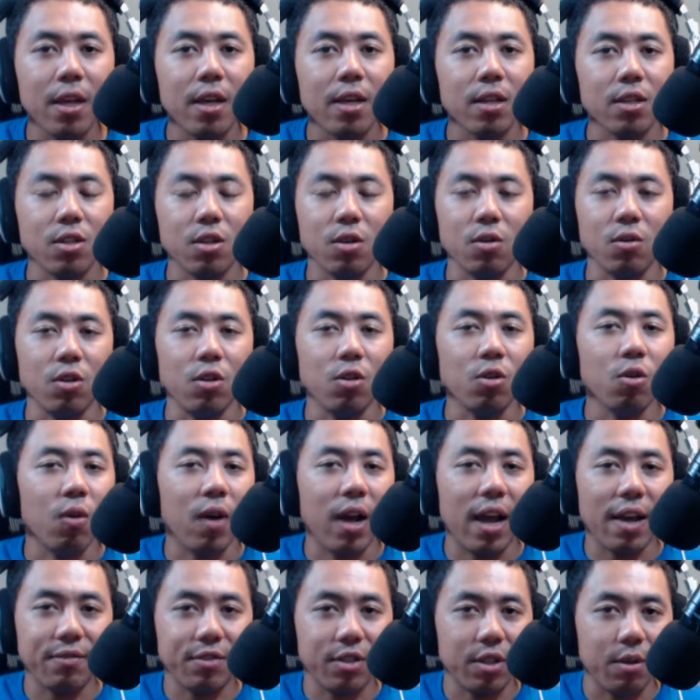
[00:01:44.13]
So you don't
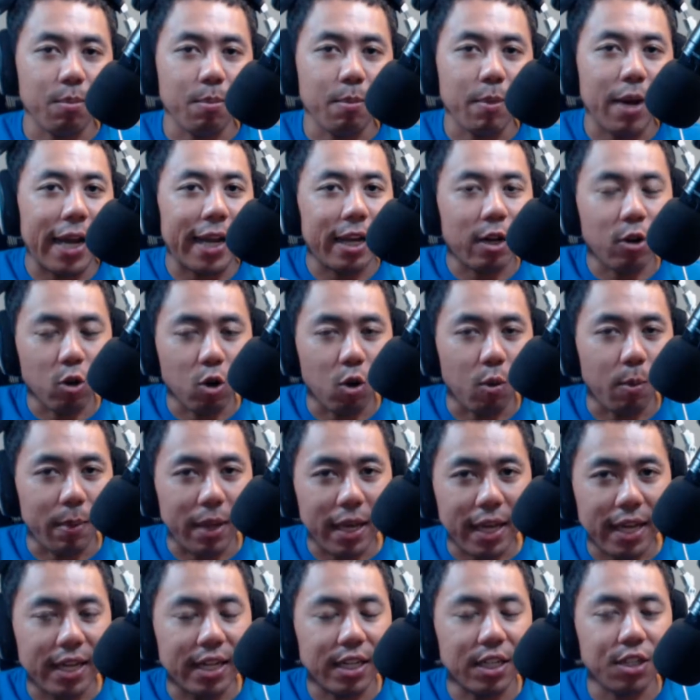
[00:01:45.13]
have to
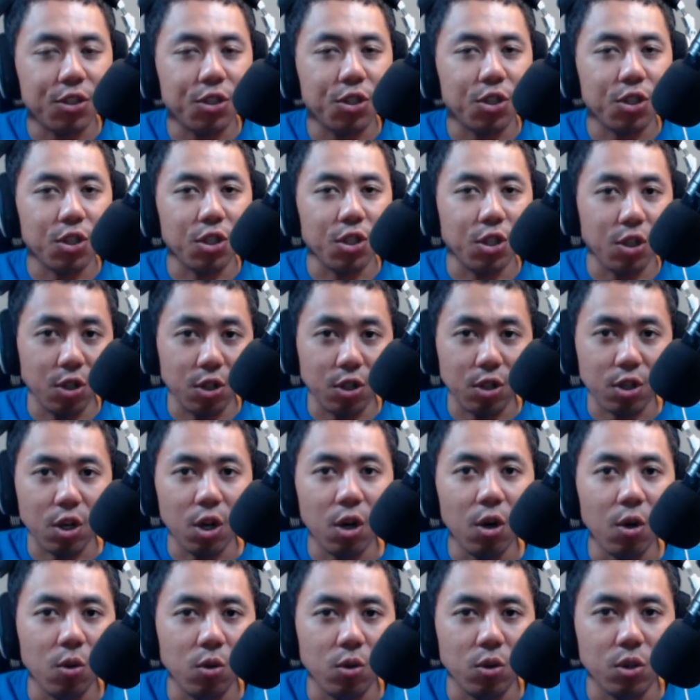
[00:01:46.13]
micromanage your
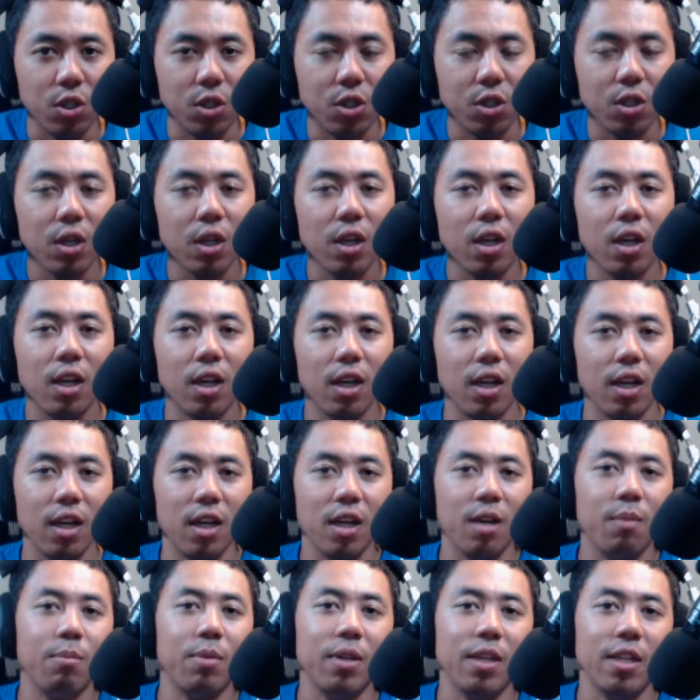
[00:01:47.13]
coach
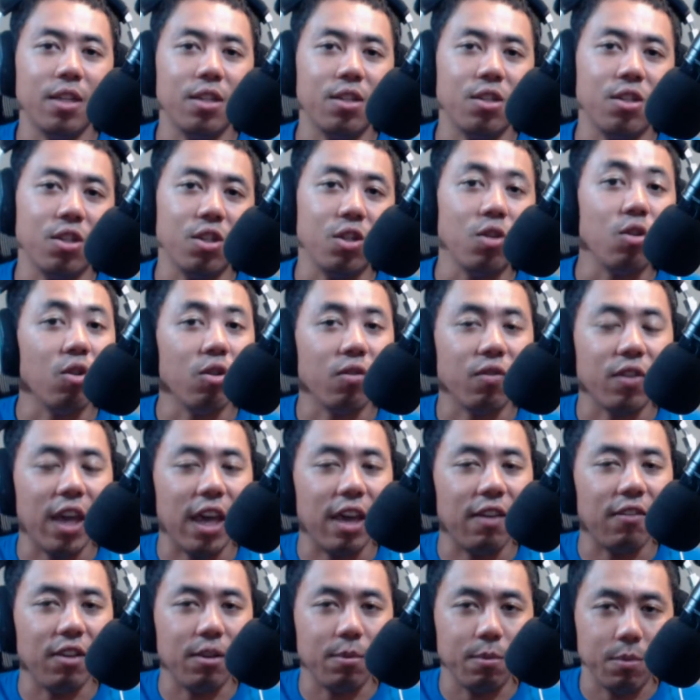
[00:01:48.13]
uh, because you have
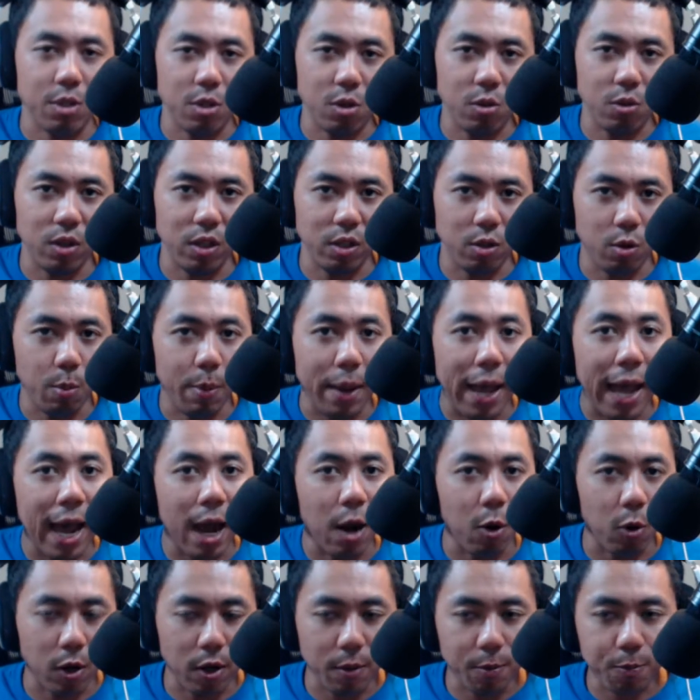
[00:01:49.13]
gave him so little
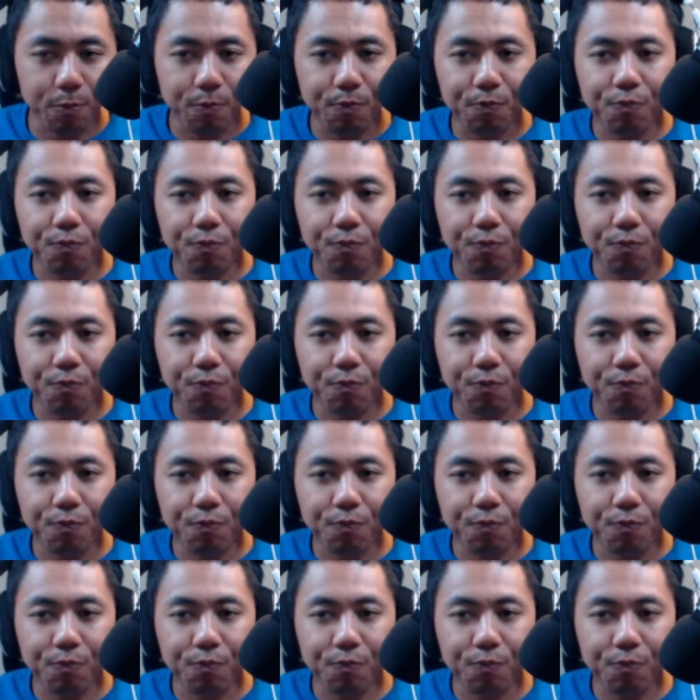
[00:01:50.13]
power.